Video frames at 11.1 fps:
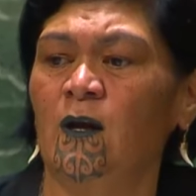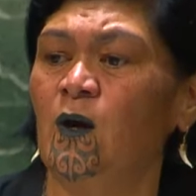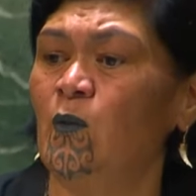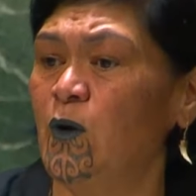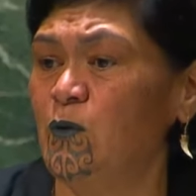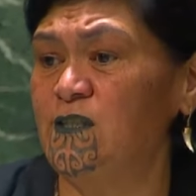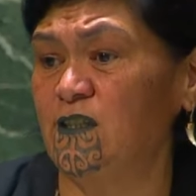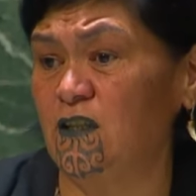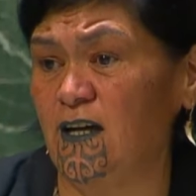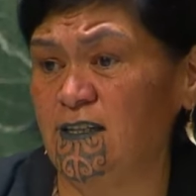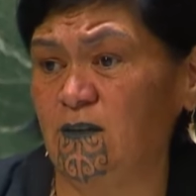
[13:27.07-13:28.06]
We were
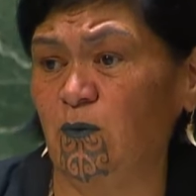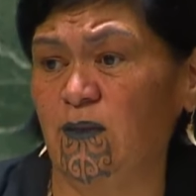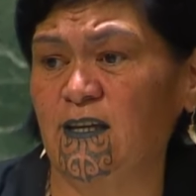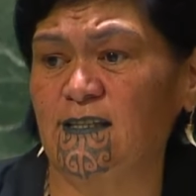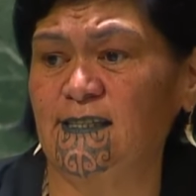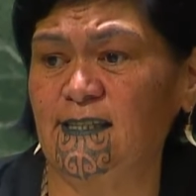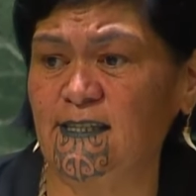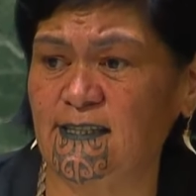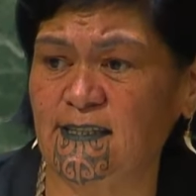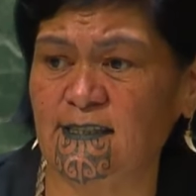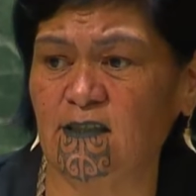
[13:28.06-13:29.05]
delighted with the
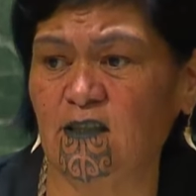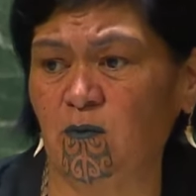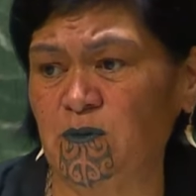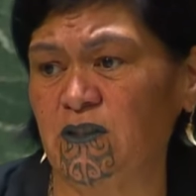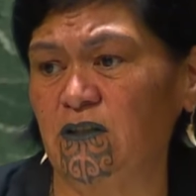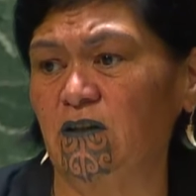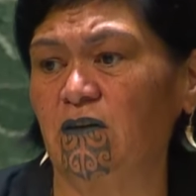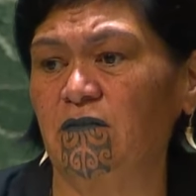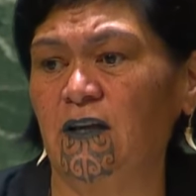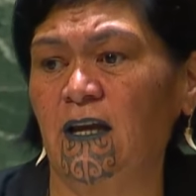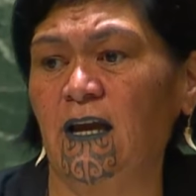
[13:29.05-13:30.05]
consensus adoption of
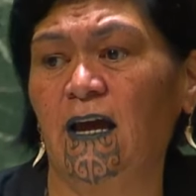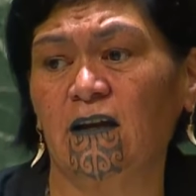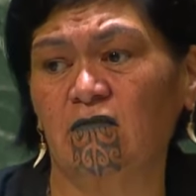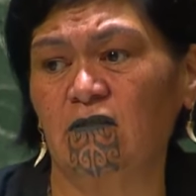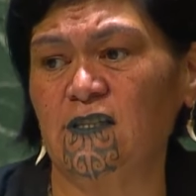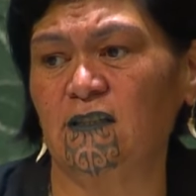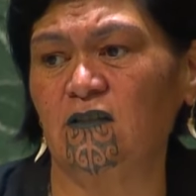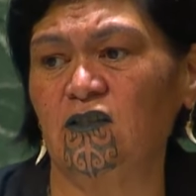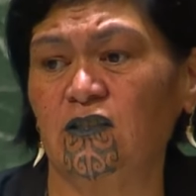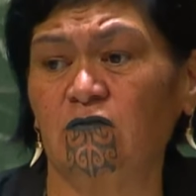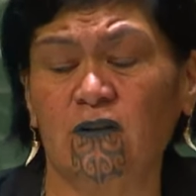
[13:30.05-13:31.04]
the UNGA
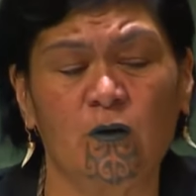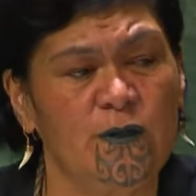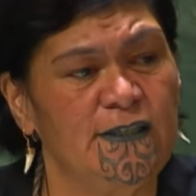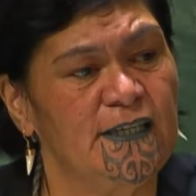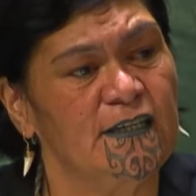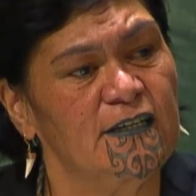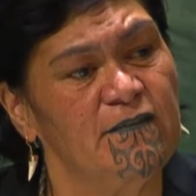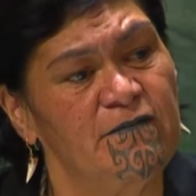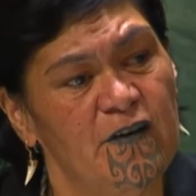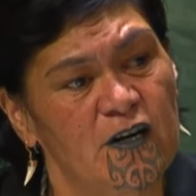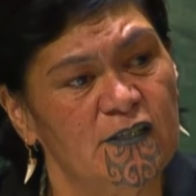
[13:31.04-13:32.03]
resolution requesting an
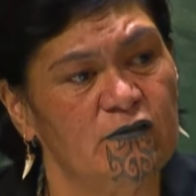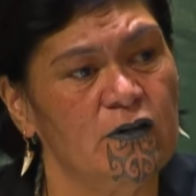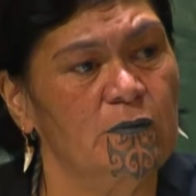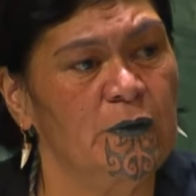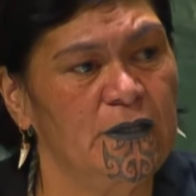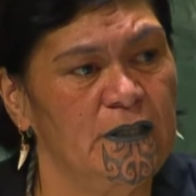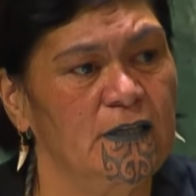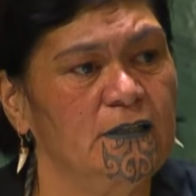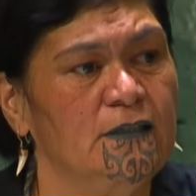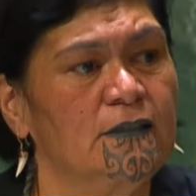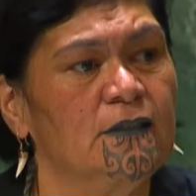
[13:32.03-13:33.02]
advisory
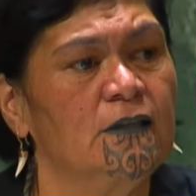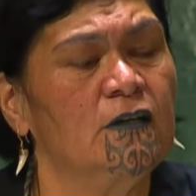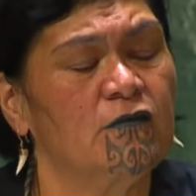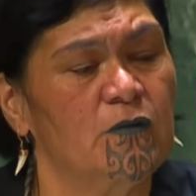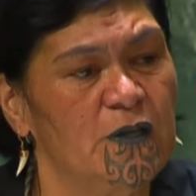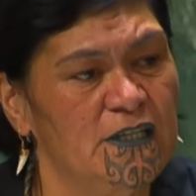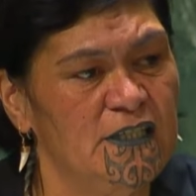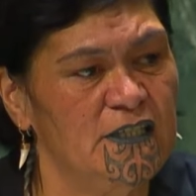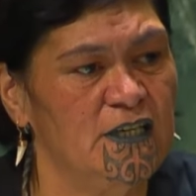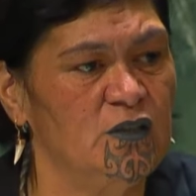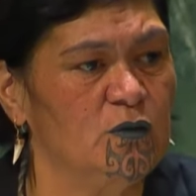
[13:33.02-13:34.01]
opinion from the
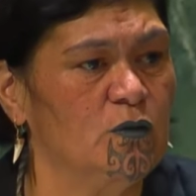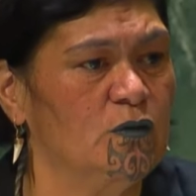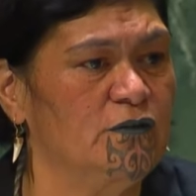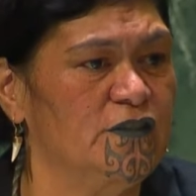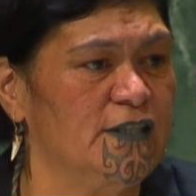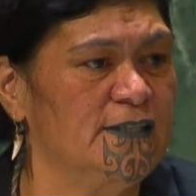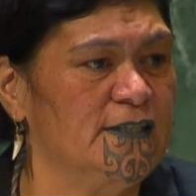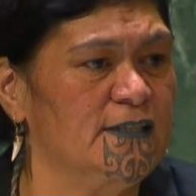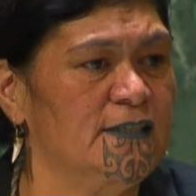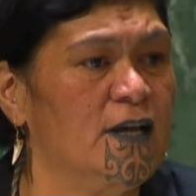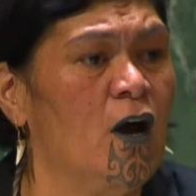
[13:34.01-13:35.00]
International Court of
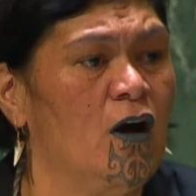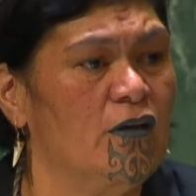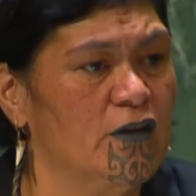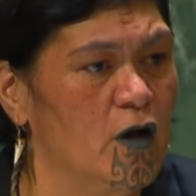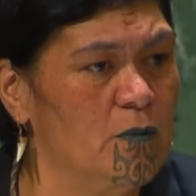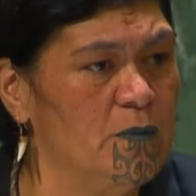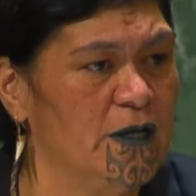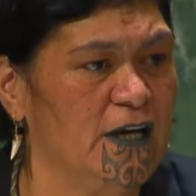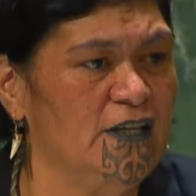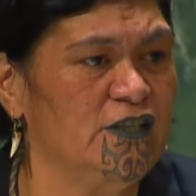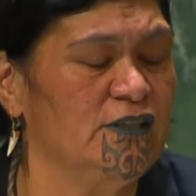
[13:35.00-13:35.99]
Justice on the
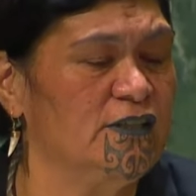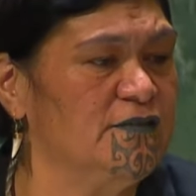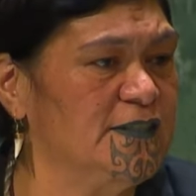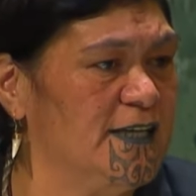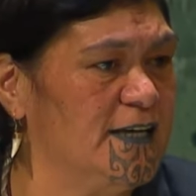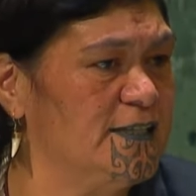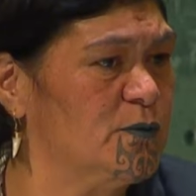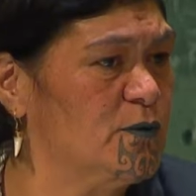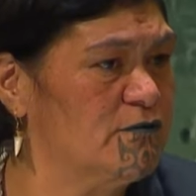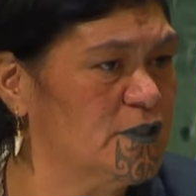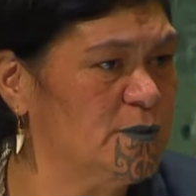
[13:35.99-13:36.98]
obligations of states
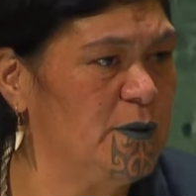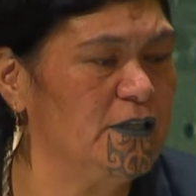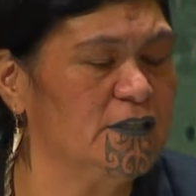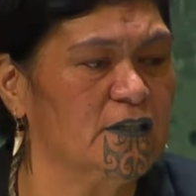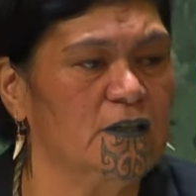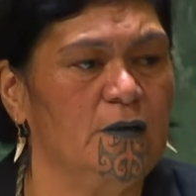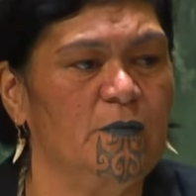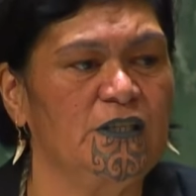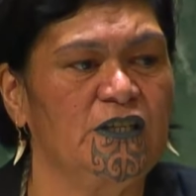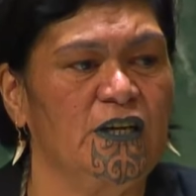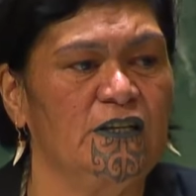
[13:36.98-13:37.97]
with respect to
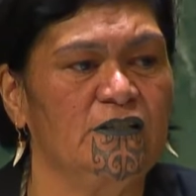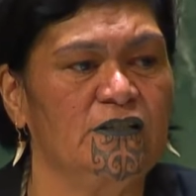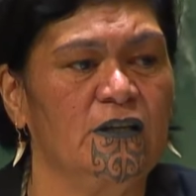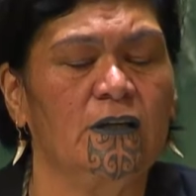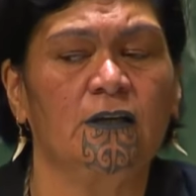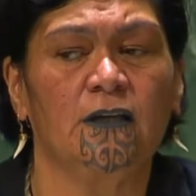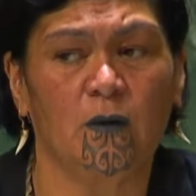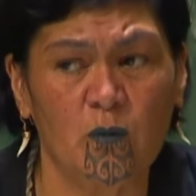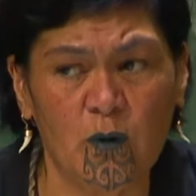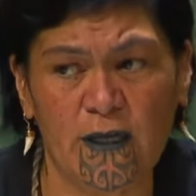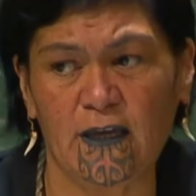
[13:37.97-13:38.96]
climate change,
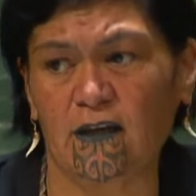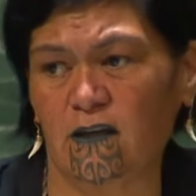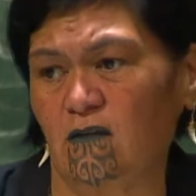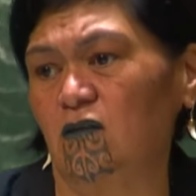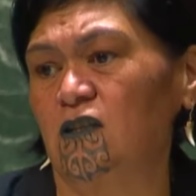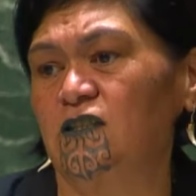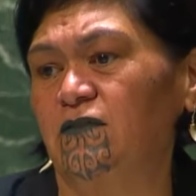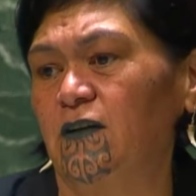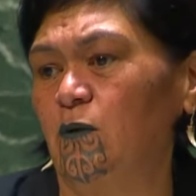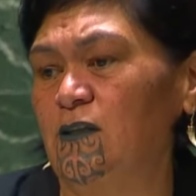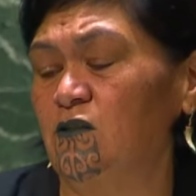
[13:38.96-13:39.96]
and we acknowledge
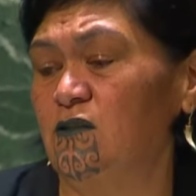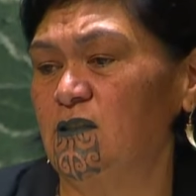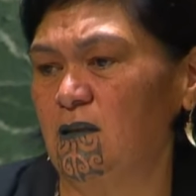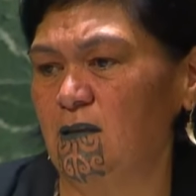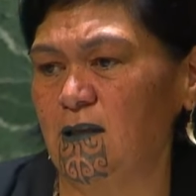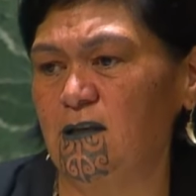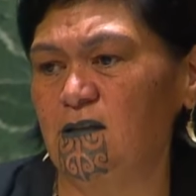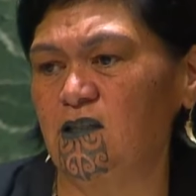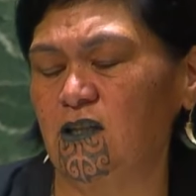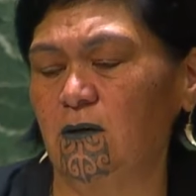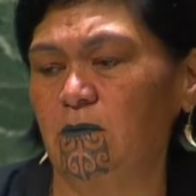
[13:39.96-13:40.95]
Vanuatu's
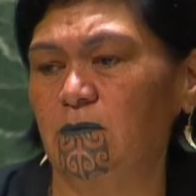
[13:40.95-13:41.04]
leadership.